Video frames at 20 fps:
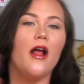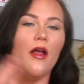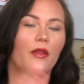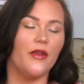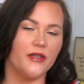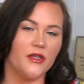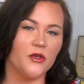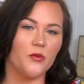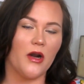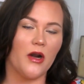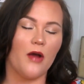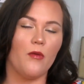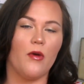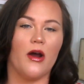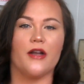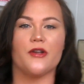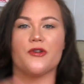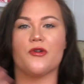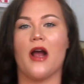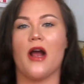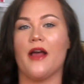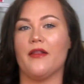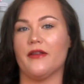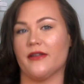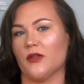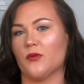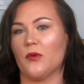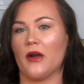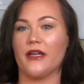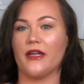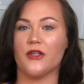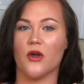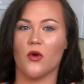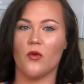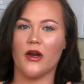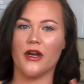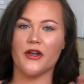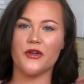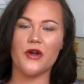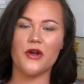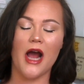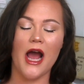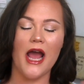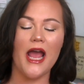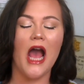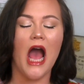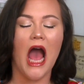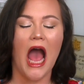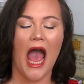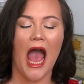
this is what I wanna try, this is what I don't wanna try,